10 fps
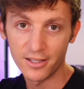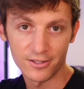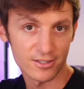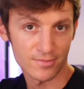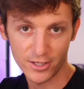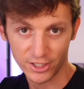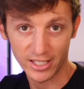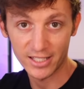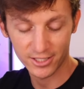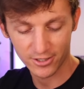This is much
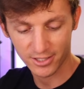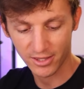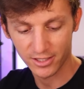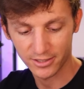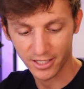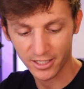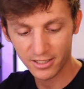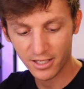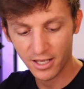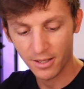easier said than
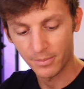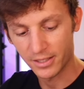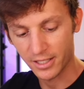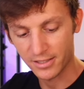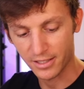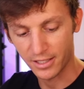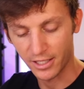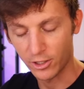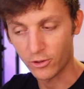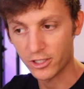done because
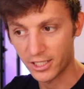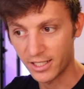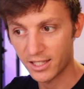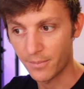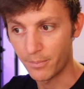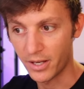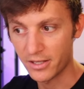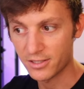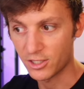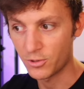in order to get the
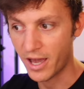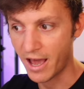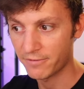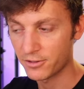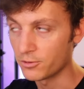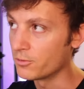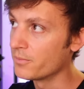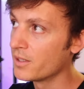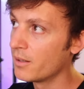buzz, you have to